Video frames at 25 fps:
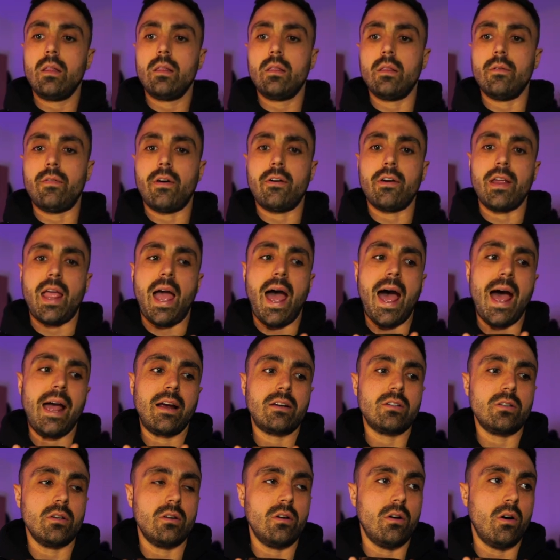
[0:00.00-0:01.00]
the very
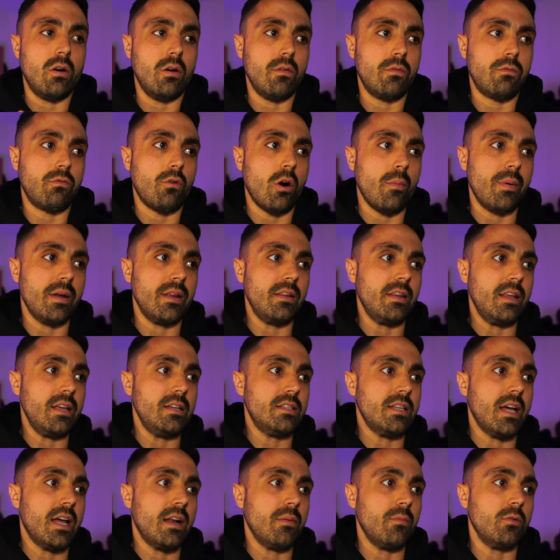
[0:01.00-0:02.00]
act of robbing
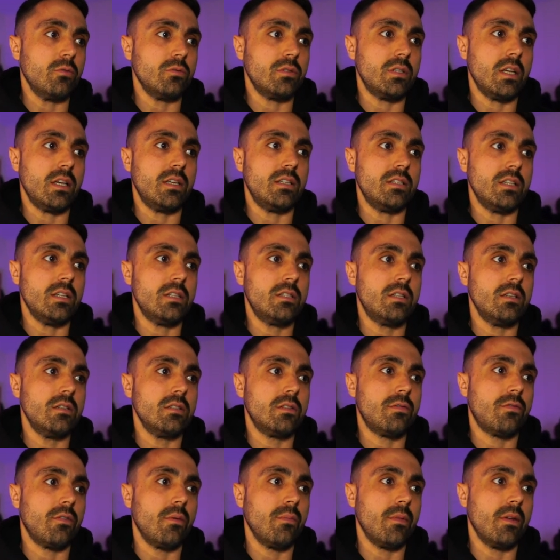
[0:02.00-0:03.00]
these animals'
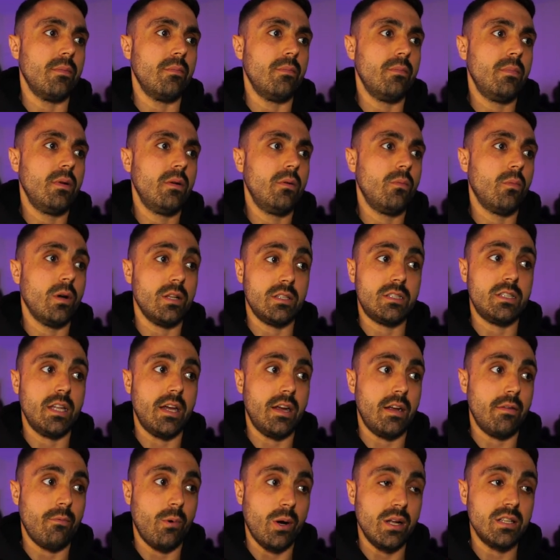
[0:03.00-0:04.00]
existence from them once
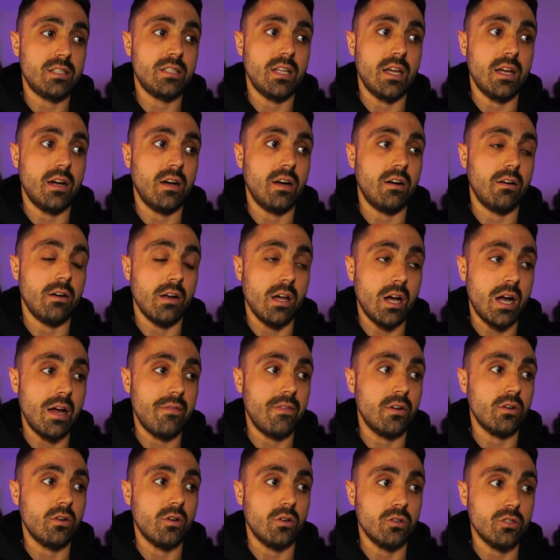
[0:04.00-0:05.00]
they once they are
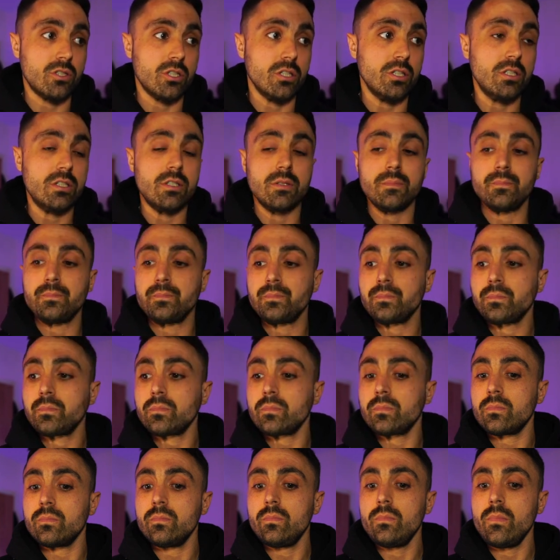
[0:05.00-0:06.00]
alive and conscious,
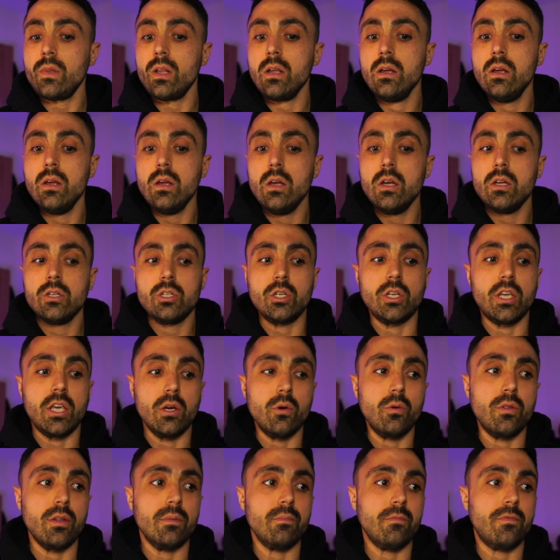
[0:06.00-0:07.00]
to
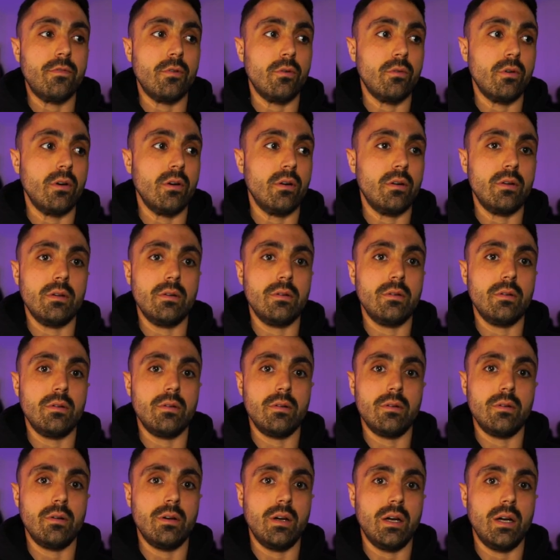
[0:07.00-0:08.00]
kill them for
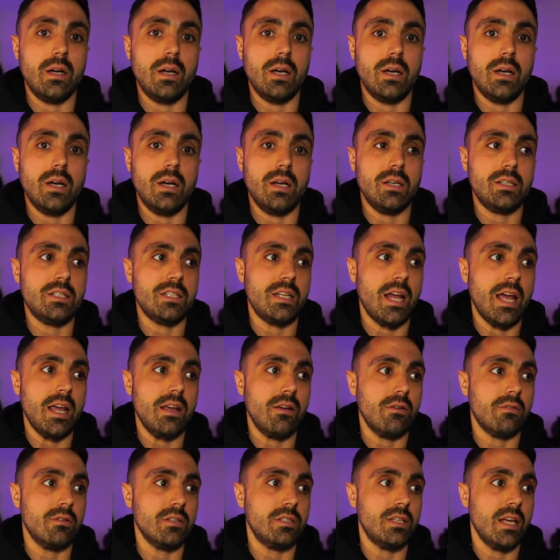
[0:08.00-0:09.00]
a, a
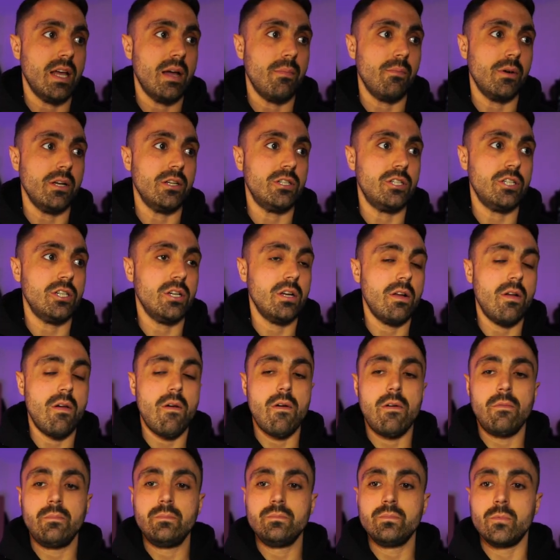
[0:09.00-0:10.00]
steak or a sandwich
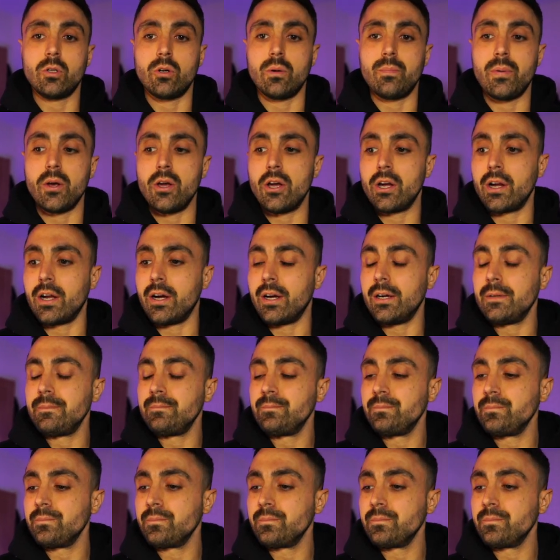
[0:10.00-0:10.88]
or a burger